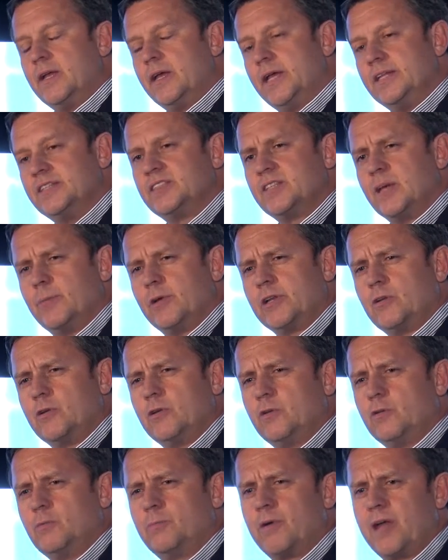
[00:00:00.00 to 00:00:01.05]
and someone
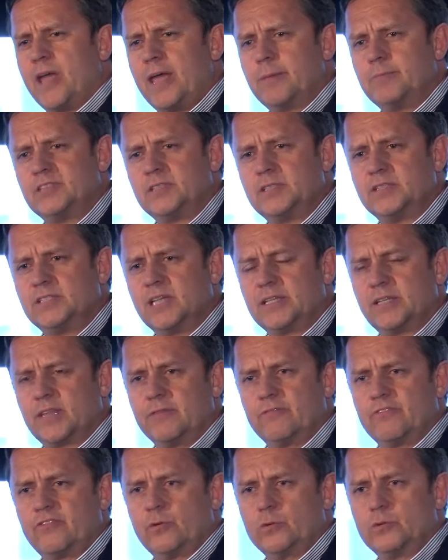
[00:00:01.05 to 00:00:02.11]
who perhaps is under the
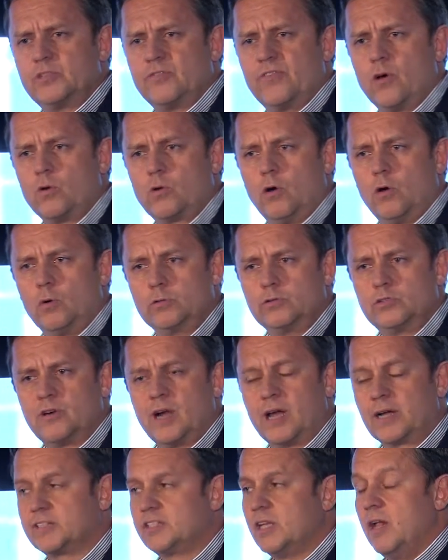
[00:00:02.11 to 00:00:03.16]
influence of alcohol and
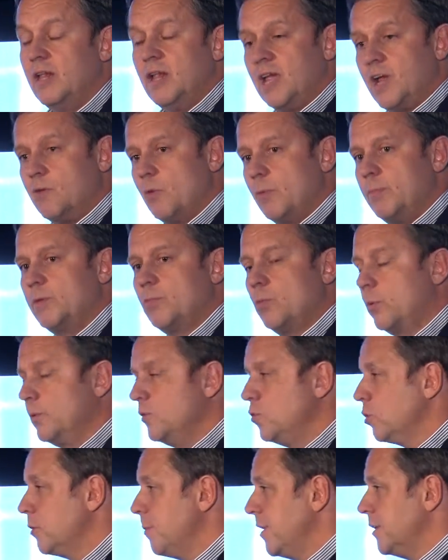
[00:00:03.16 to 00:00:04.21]
drugs. And remember, when we
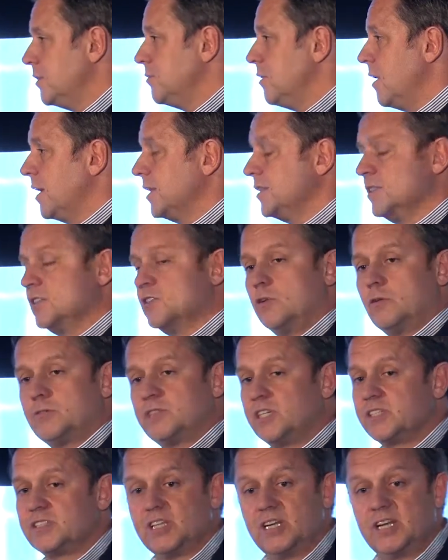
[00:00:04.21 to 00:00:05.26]
talk about drugs, it's not
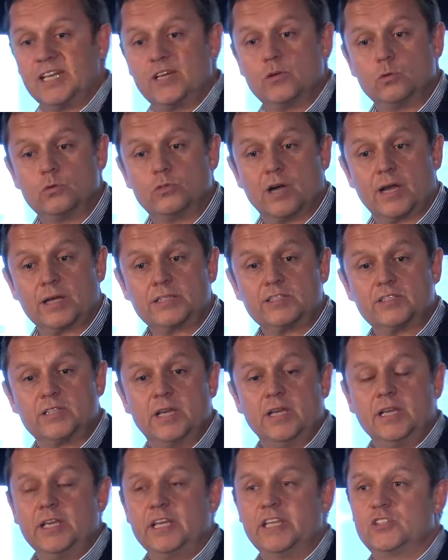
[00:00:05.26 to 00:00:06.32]
just illegal drugs,
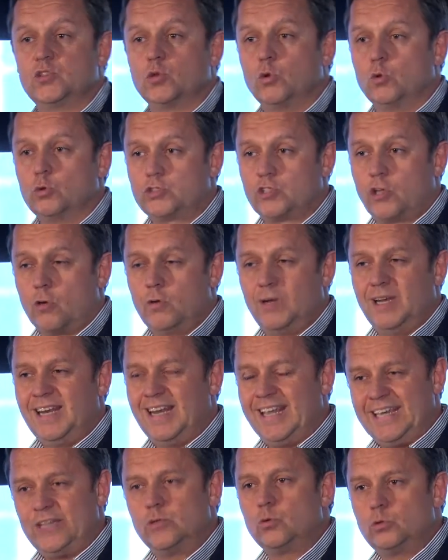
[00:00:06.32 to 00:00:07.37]
it's also
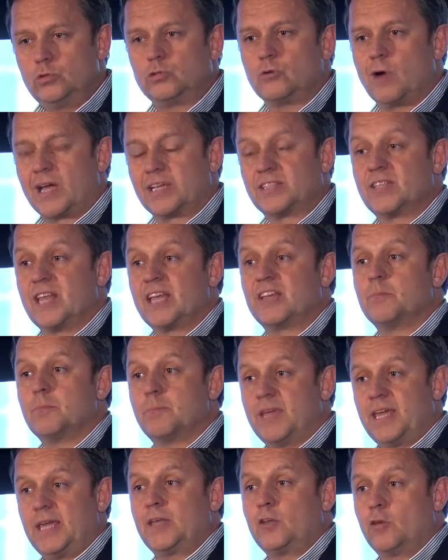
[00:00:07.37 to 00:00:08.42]
legal drugs that
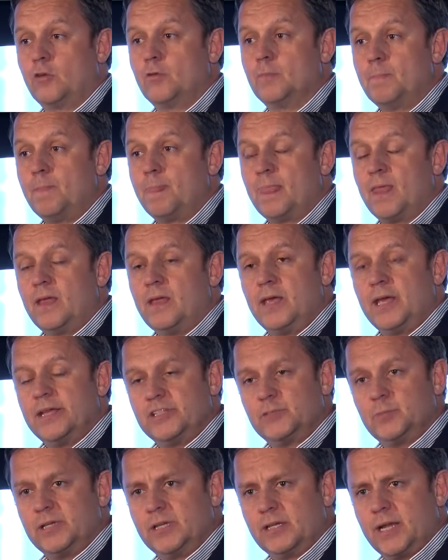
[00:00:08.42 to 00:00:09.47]
impair you. And
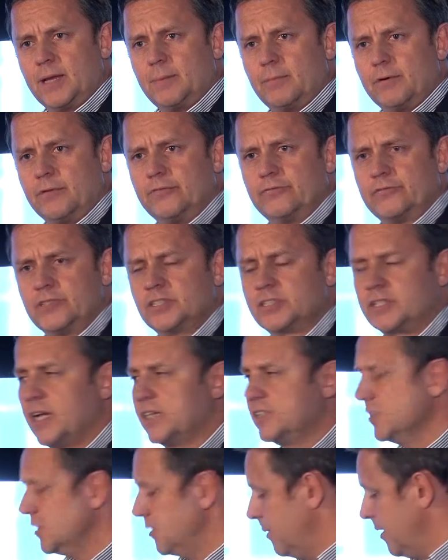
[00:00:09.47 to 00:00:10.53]
there's been a number of
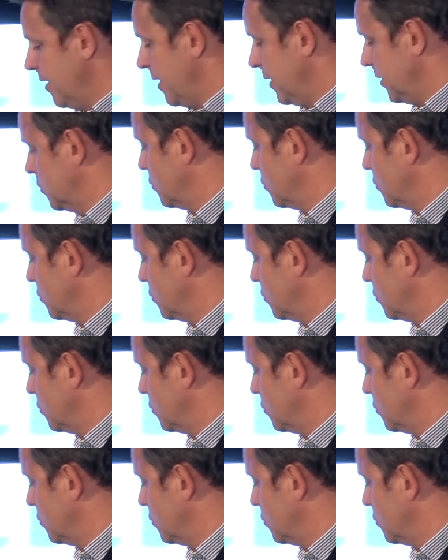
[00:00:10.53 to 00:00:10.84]
discussions about that